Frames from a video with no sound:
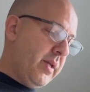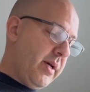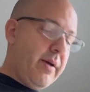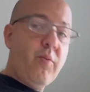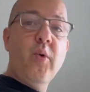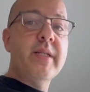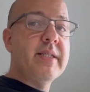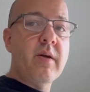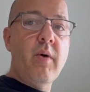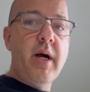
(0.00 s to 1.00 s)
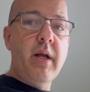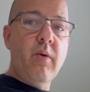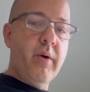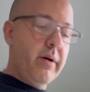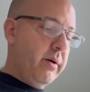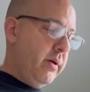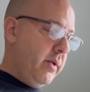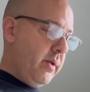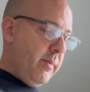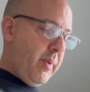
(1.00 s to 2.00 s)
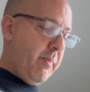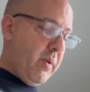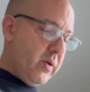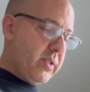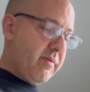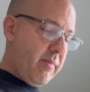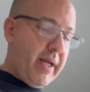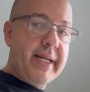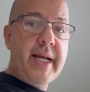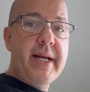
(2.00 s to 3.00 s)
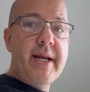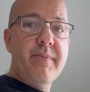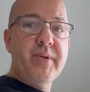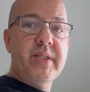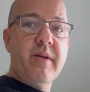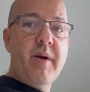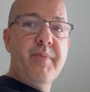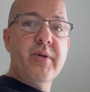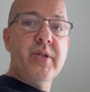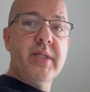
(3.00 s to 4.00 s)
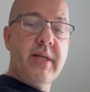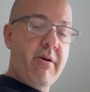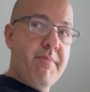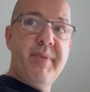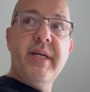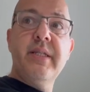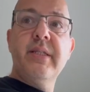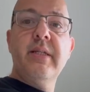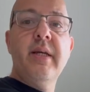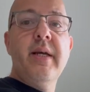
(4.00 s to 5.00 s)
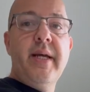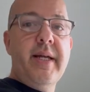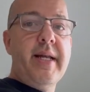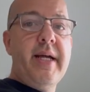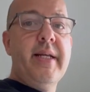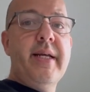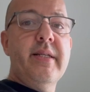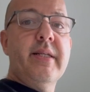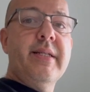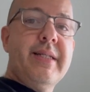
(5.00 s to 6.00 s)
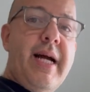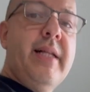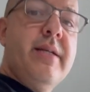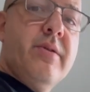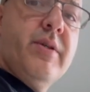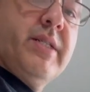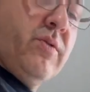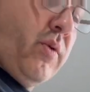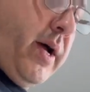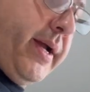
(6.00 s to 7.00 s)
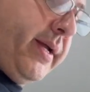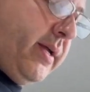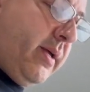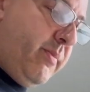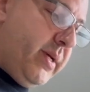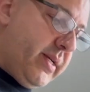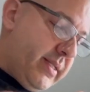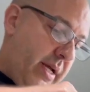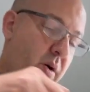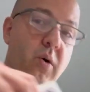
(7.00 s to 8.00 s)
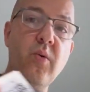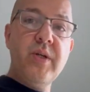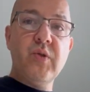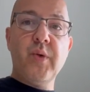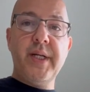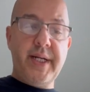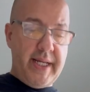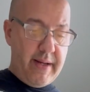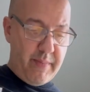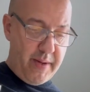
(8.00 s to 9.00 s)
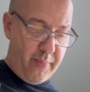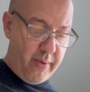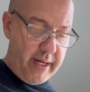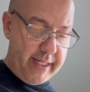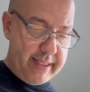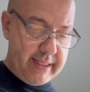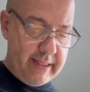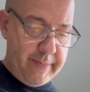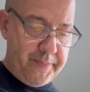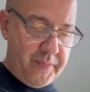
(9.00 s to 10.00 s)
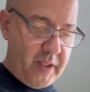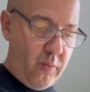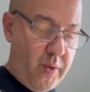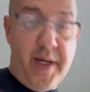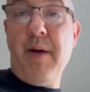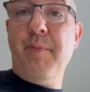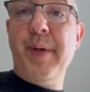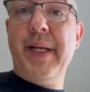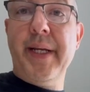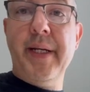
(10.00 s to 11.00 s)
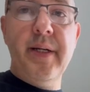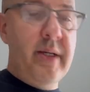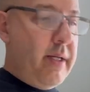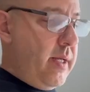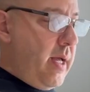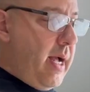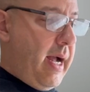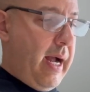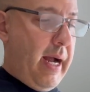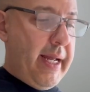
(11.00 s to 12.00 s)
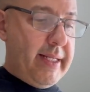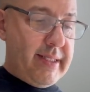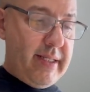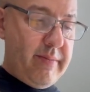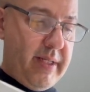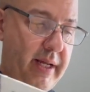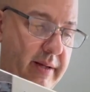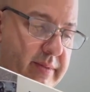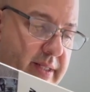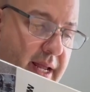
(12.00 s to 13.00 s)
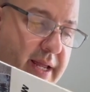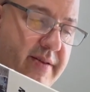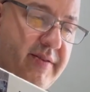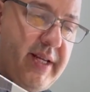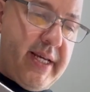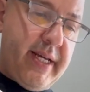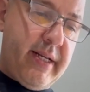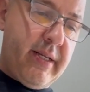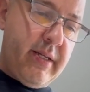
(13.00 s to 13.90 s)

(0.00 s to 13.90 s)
Once in a while I will, but most of them, like 99% of my purchases, are bins, and that is exactly the reason why, because I always win and get my price without bidding, and sometimes I even get